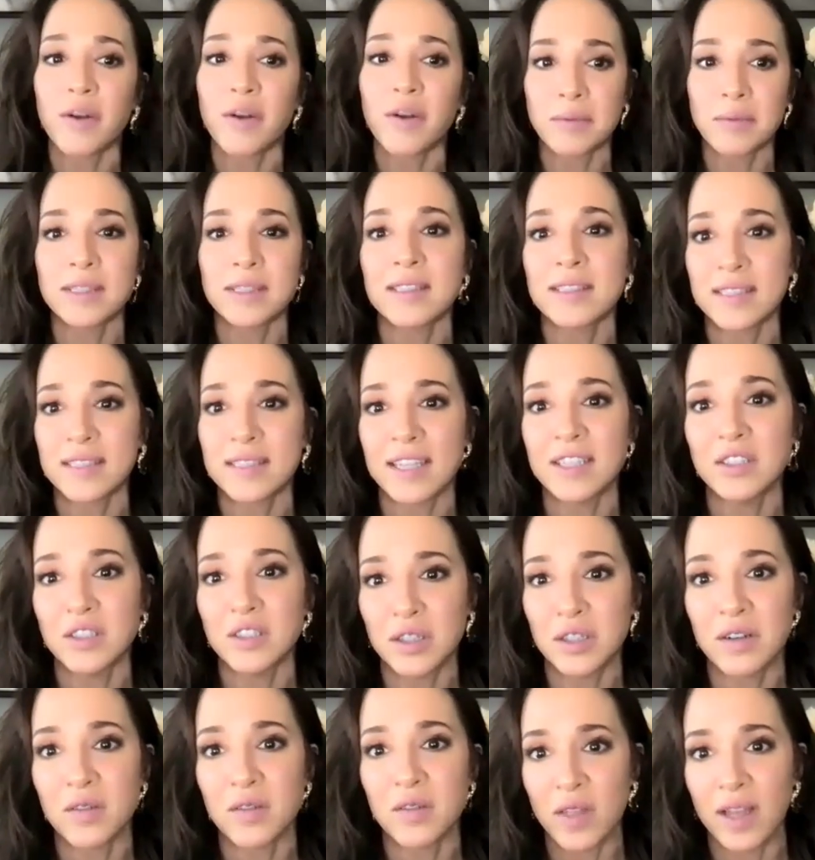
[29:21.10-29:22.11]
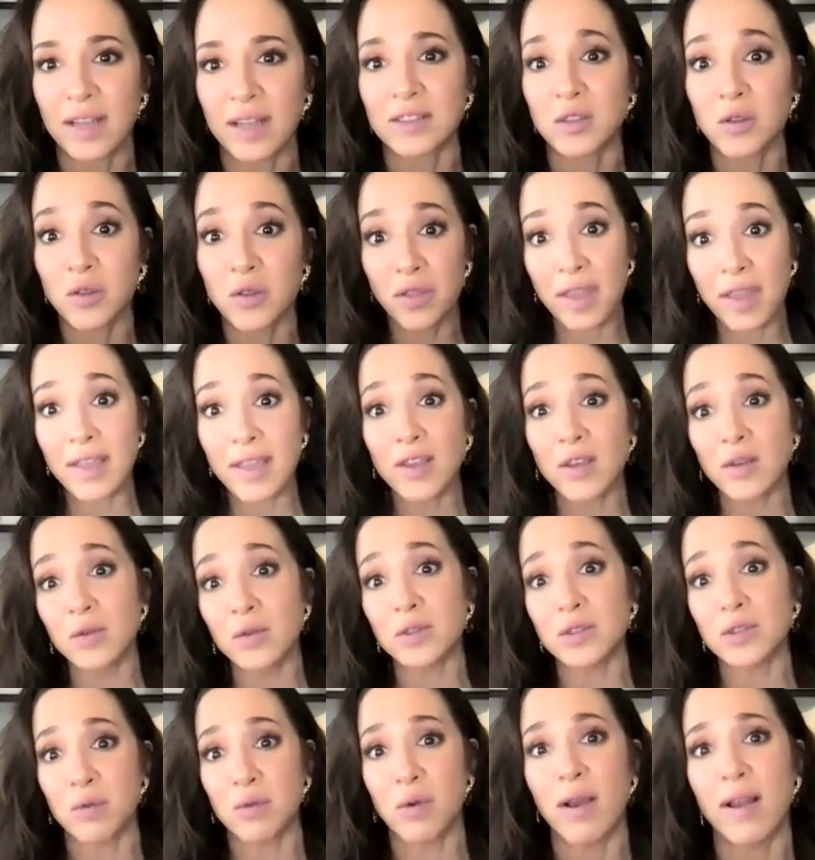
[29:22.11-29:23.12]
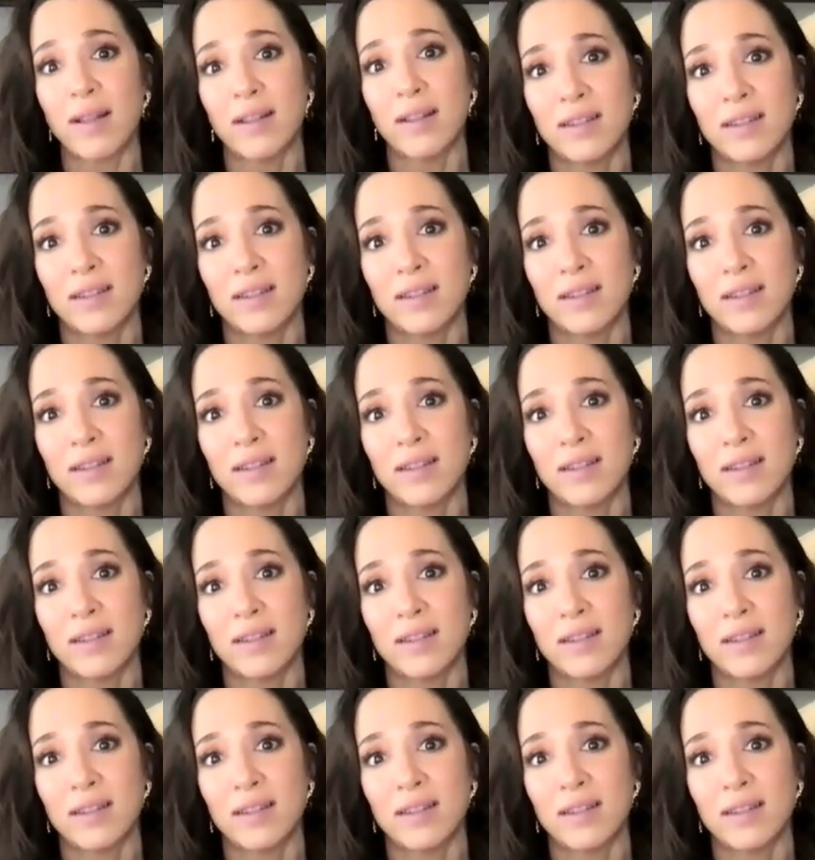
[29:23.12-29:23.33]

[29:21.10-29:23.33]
representation of that. So thank you as well.